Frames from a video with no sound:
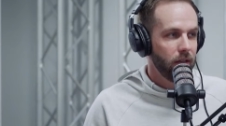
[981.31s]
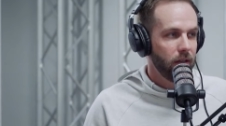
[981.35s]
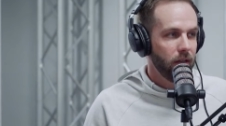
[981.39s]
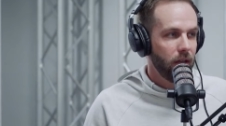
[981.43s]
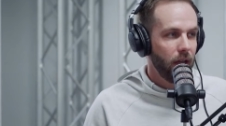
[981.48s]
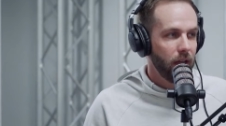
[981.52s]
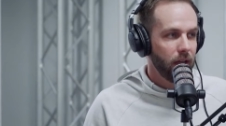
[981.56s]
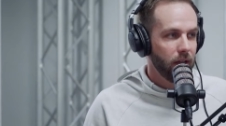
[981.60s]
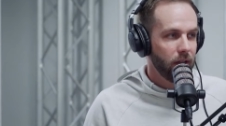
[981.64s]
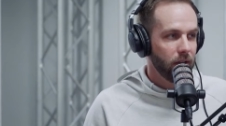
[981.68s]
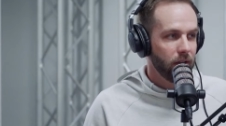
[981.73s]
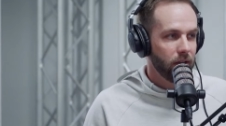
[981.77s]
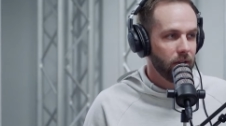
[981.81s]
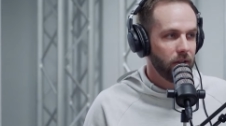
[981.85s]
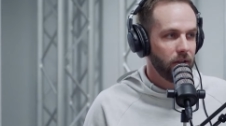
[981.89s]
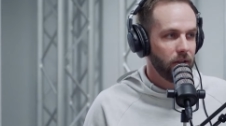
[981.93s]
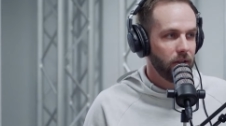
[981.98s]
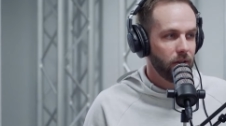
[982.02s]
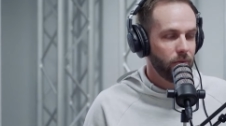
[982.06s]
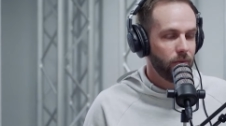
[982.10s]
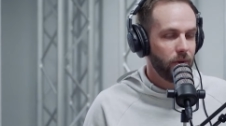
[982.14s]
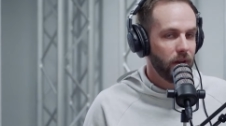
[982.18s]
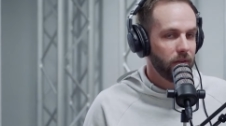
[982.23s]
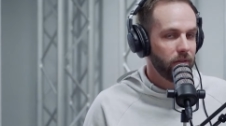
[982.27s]
hey,
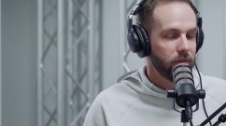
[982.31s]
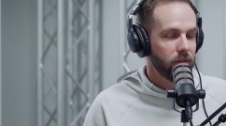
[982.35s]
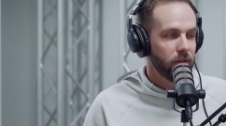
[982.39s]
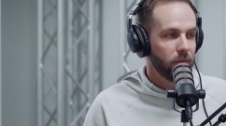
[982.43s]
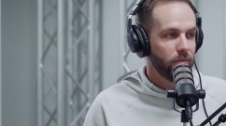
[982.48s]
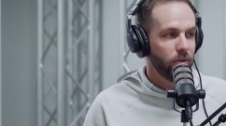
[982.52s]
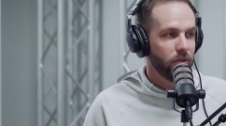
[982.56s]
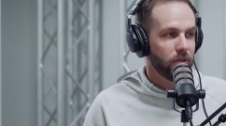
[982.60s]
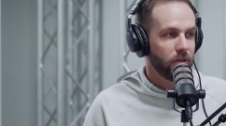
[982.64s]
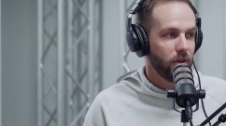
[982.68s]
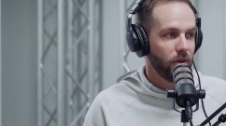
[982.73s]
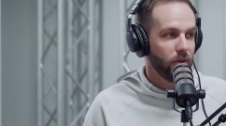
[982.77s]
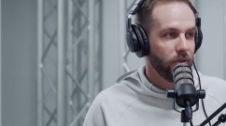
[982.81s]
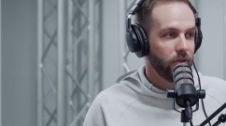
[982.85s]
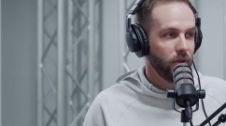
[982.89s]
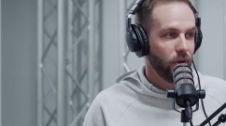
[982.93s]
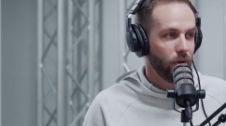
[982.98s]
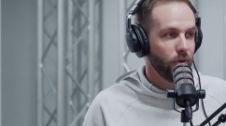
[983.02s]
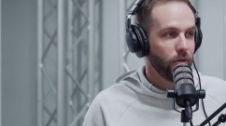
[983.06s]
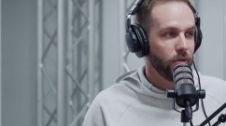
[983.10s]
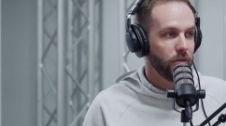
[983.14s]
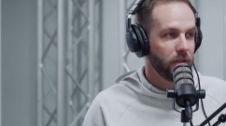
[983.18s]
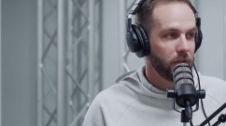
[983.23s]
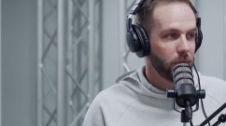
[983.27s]
we have someone called the
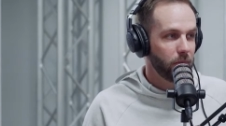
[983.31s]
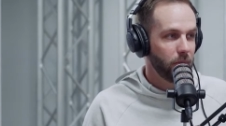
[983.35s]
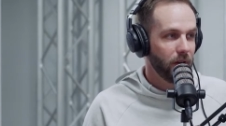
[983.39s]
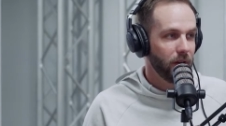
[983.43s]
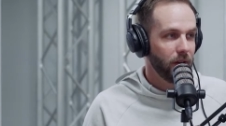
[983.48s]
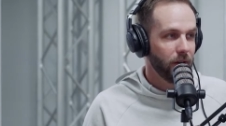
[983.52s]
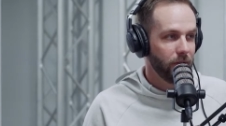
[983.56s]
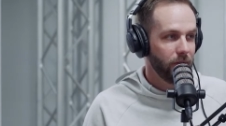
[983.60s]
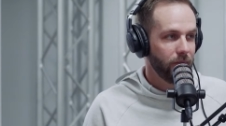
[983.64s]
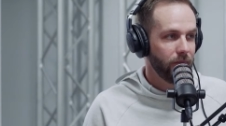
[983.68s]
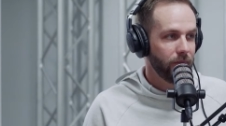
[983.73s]
Holy Spirit,